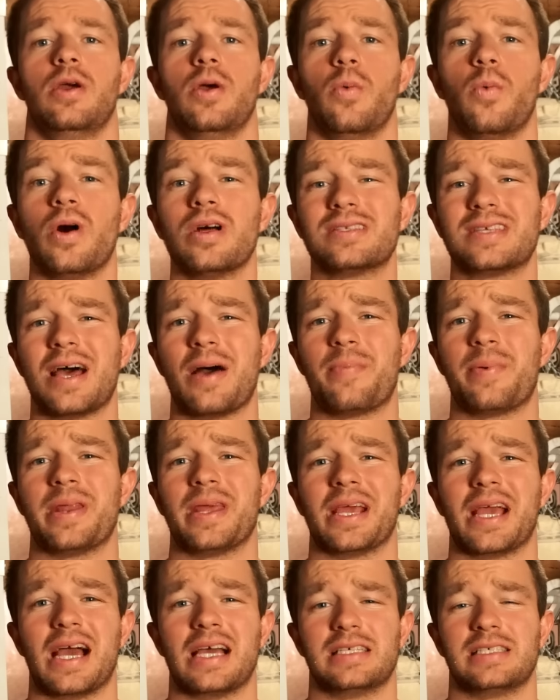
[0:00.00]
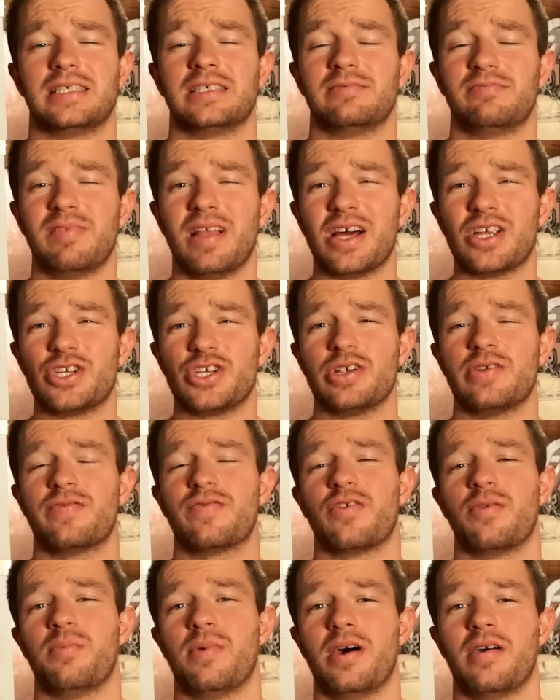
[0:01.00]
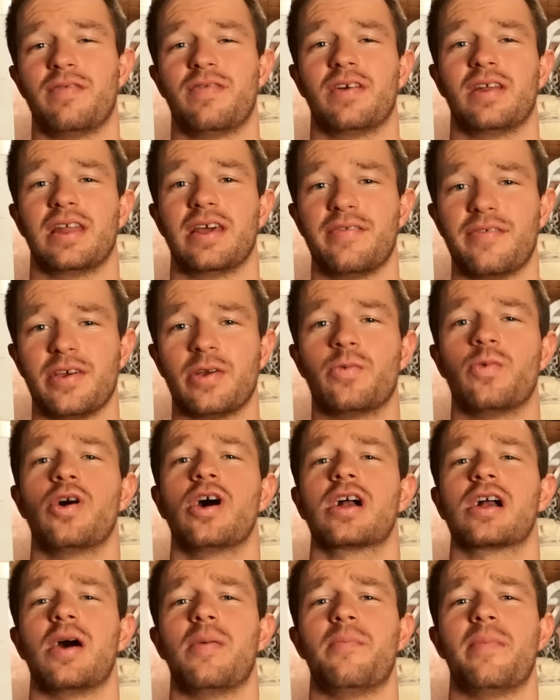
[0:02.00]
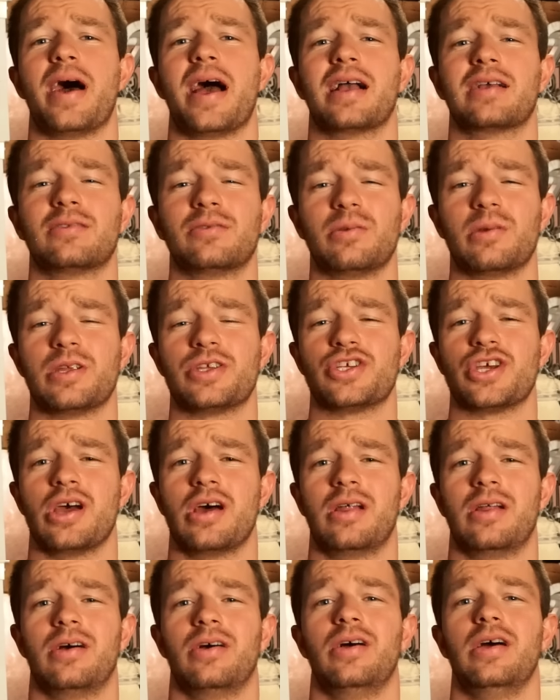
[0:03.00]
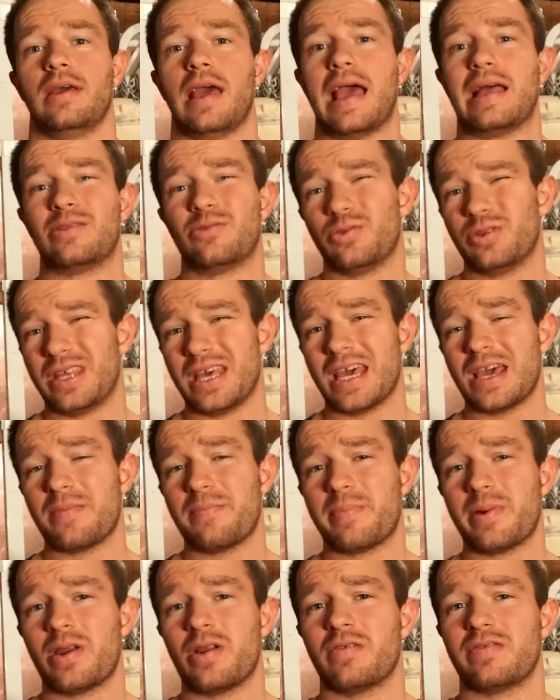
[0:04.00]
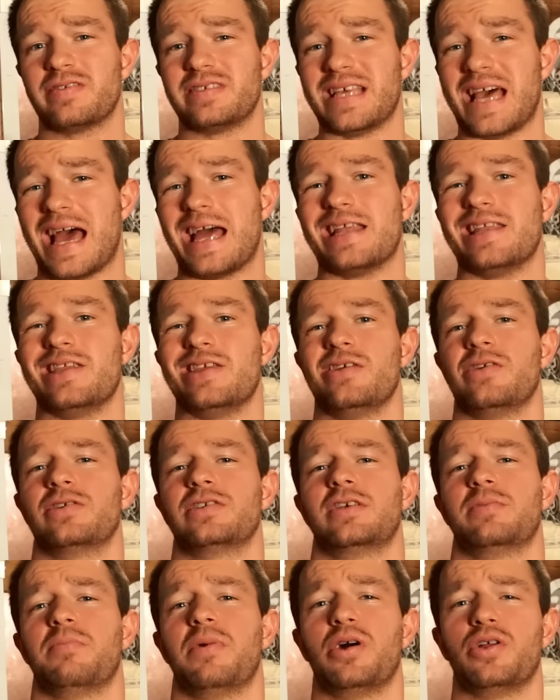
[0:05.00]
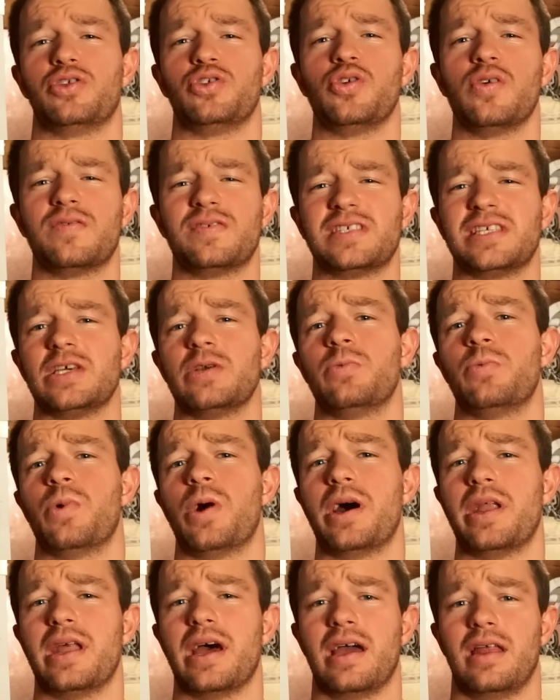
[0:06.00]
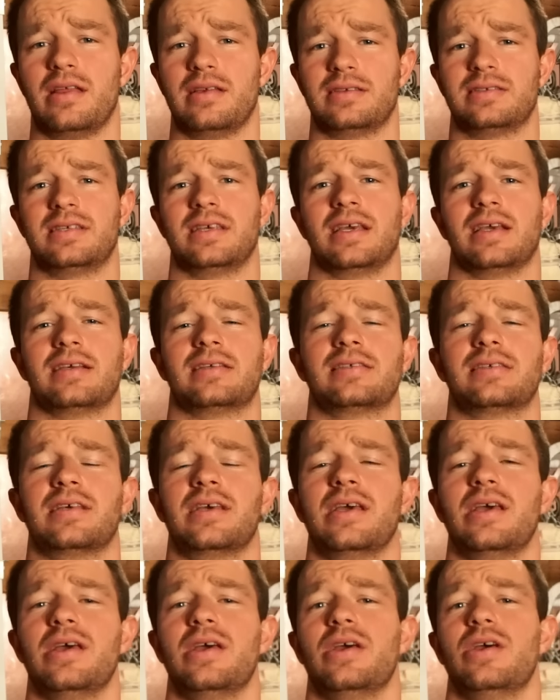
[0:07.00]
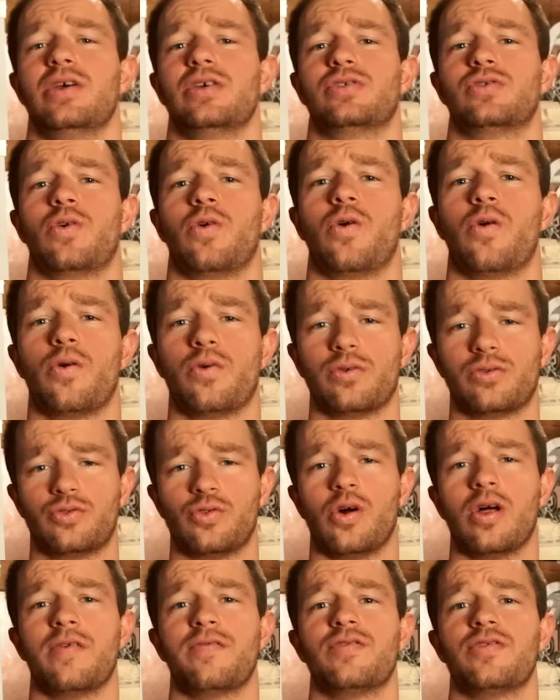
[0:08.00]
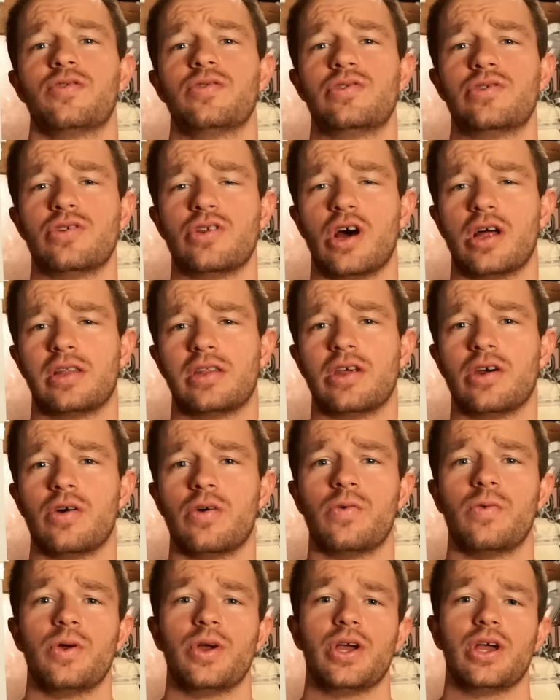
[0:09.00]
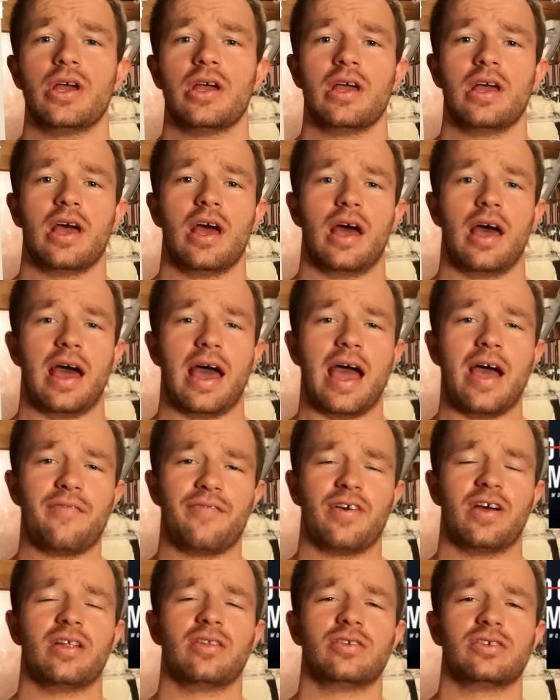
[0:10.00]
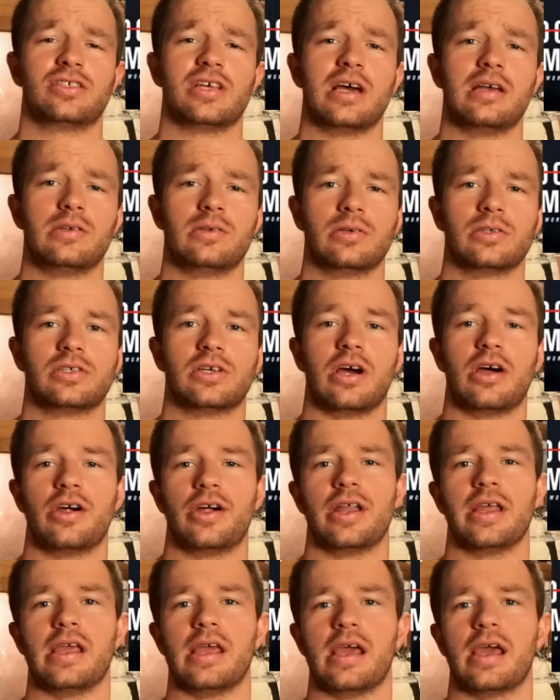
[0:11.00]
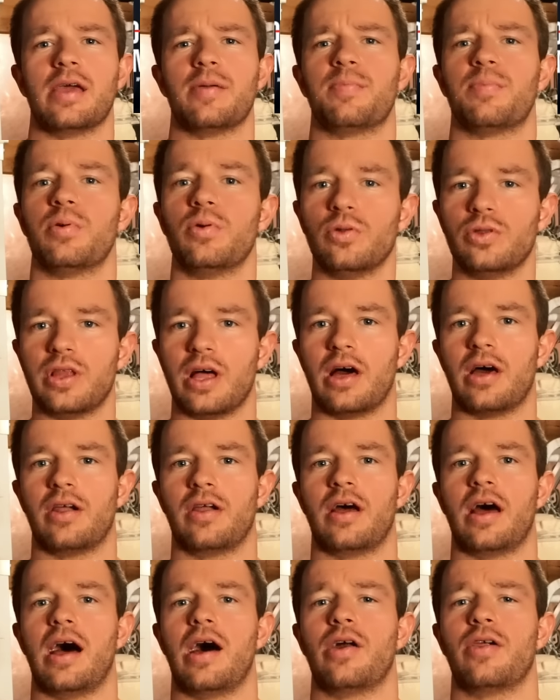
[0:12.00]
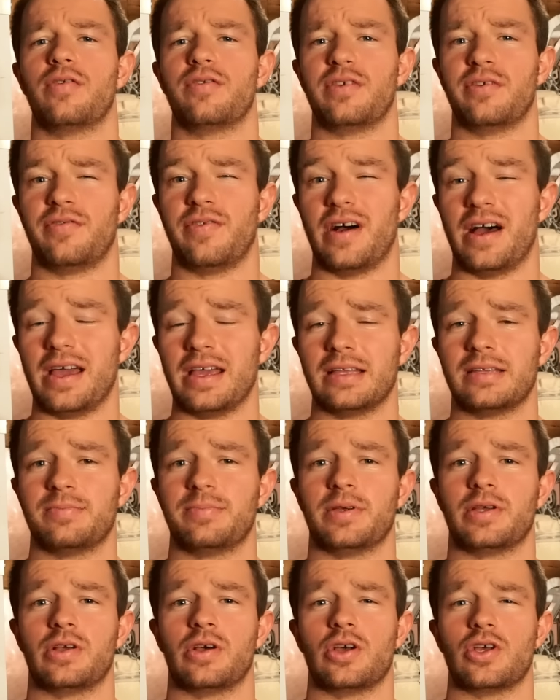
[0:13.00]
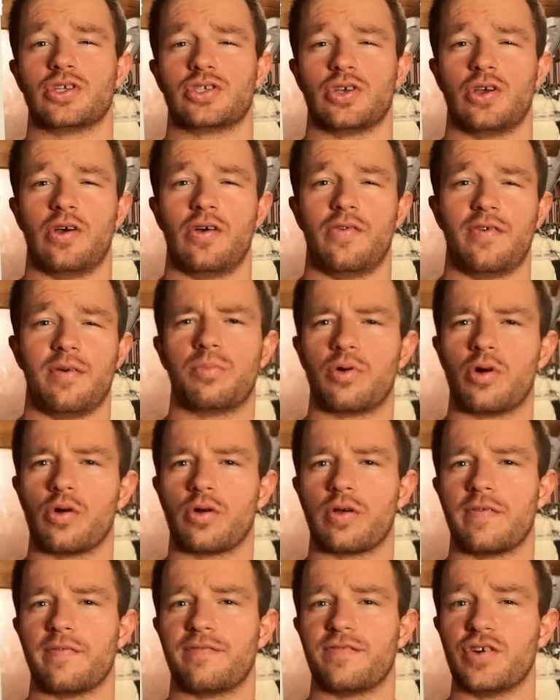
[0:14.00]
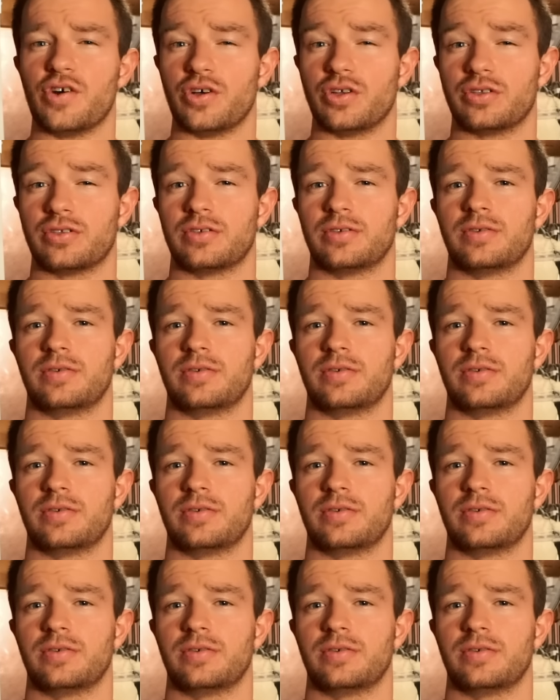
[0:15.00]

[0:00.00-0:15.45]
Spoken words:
What's happening, guys? It's Vlad G from Alpha Living. Welcome back to the channel. And today a bit of sad news about UFC 196. So to all of you who do not know, Rafael dos Anjos, RDA, pulled out of the fight because of a broken foot.